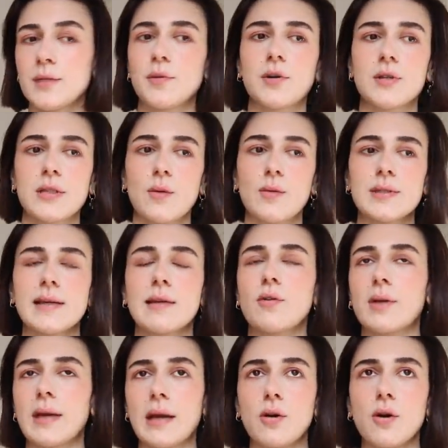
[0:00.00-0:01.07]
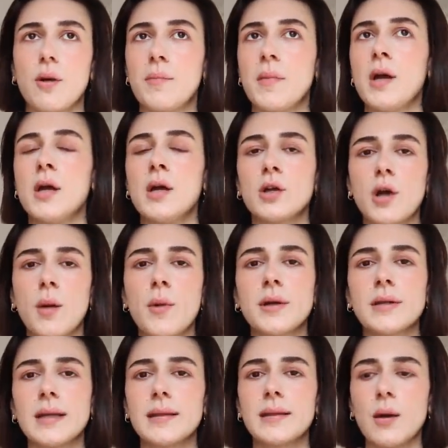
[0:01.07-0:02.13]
because I was like, okay, come on.